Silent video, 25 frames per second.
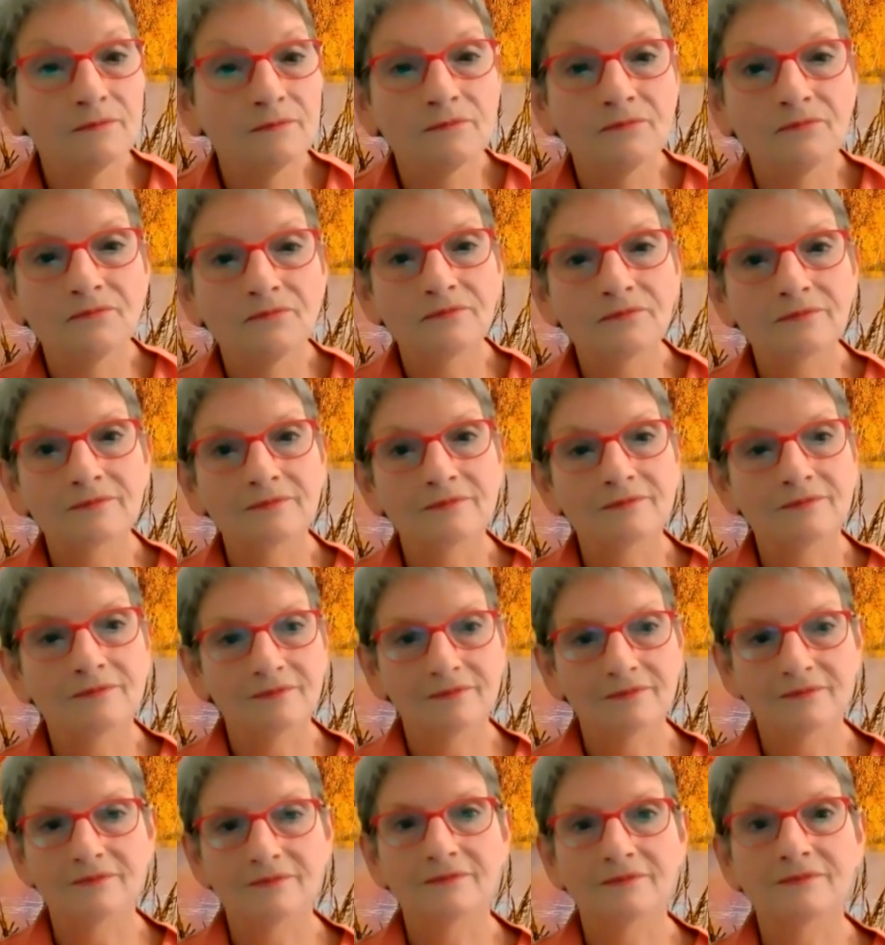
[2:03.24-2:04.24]
Thank you for
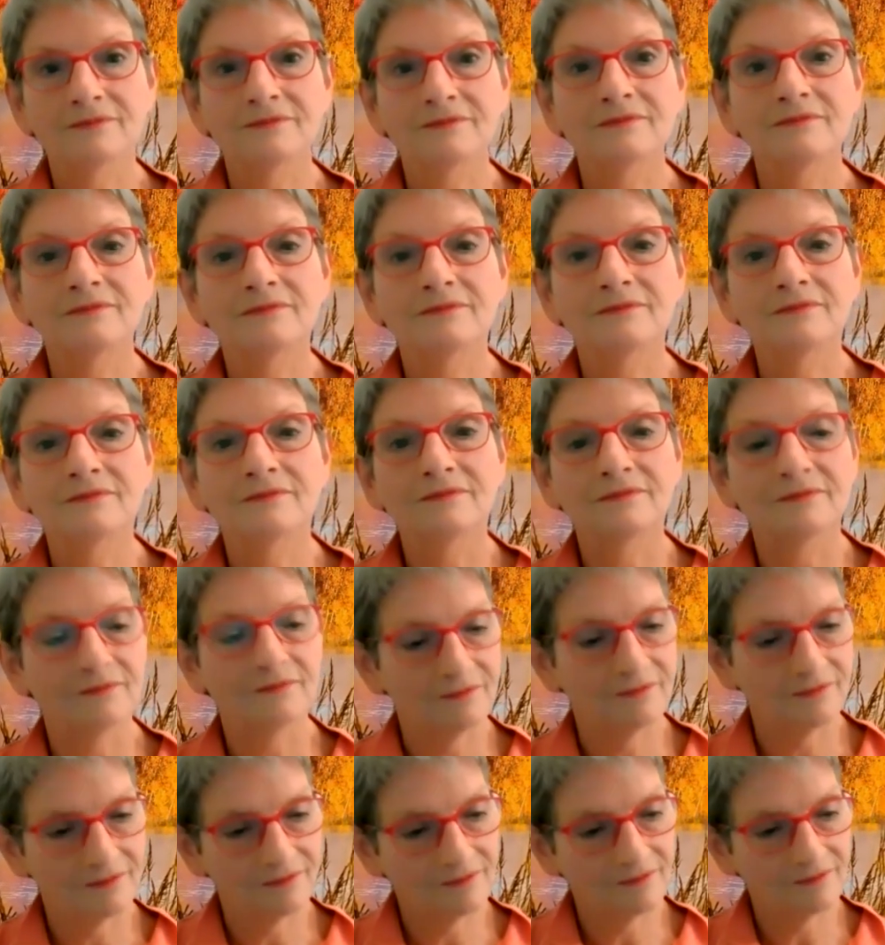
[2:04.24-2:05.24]
having me this
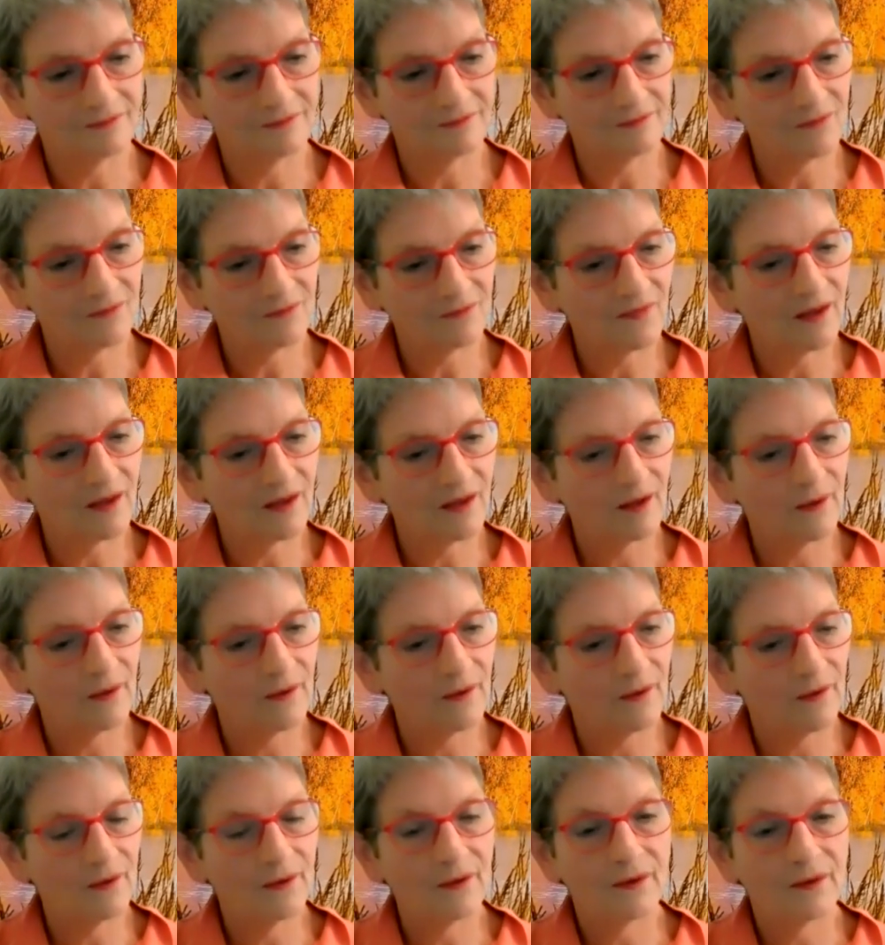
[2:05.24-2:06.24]
morning. Let me
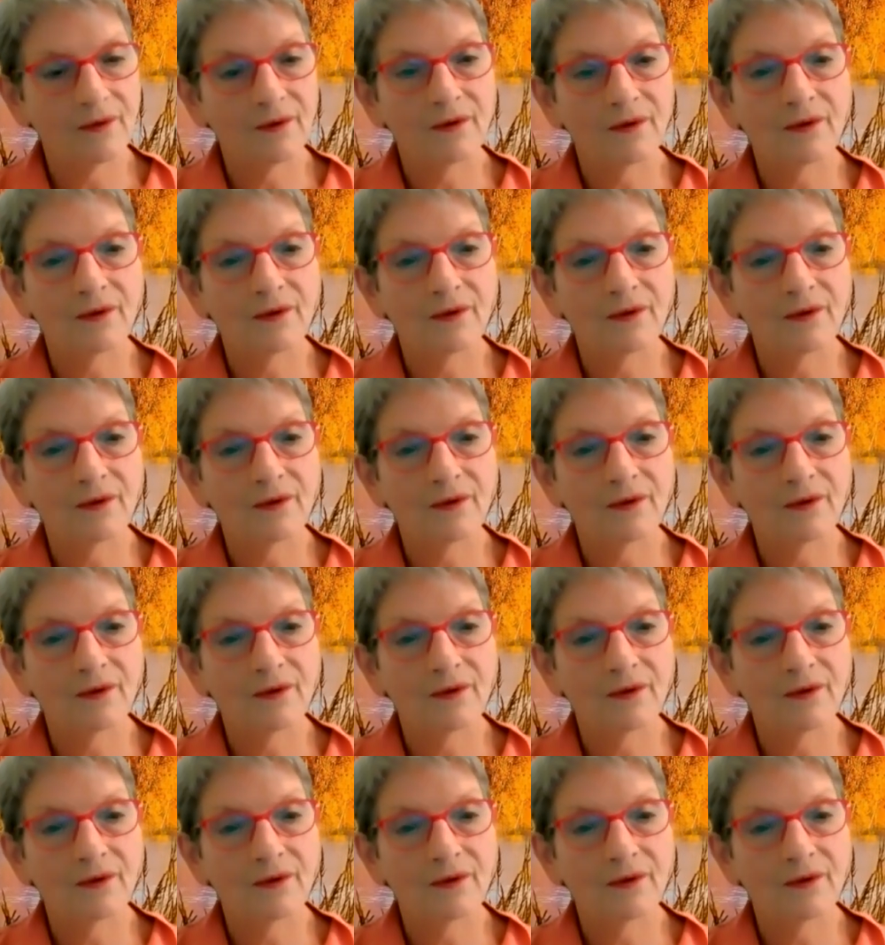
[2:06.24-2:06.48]
just get